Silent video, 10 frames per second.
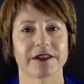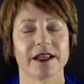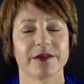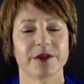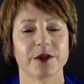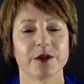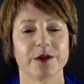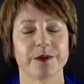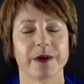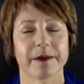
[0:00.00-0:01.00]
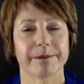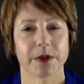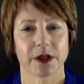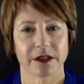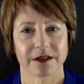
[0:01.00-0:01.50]
If you've bought
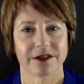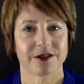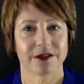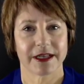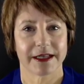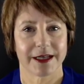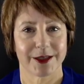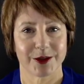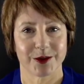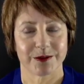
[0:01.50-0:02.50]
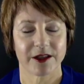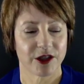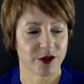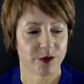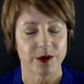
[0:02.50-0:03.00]
books like I do,
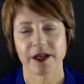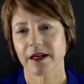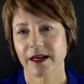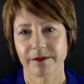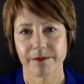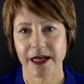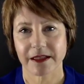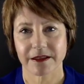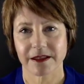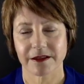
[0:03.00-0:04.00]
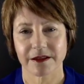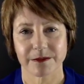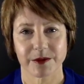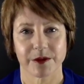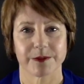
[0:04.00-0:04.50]
and you have magazine
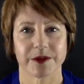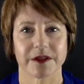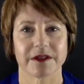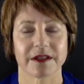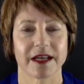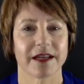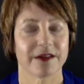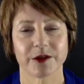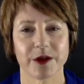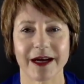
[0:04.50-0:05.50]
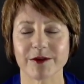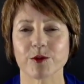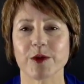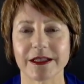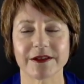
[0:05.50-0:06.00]
subscriptions and you haven't
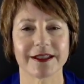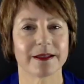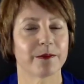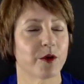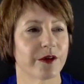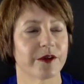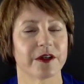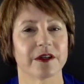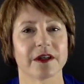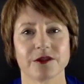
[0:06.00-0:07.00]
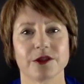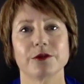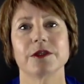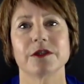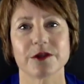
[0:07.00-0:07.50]
read them or they're
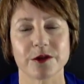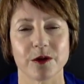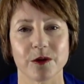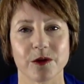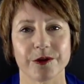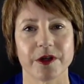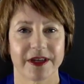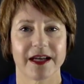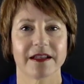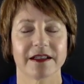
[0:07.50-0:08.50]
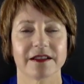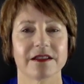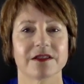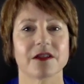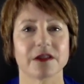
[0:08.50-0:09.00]
2 years old, that
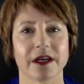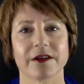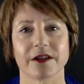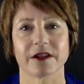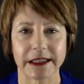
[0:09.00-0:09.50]
is clutter.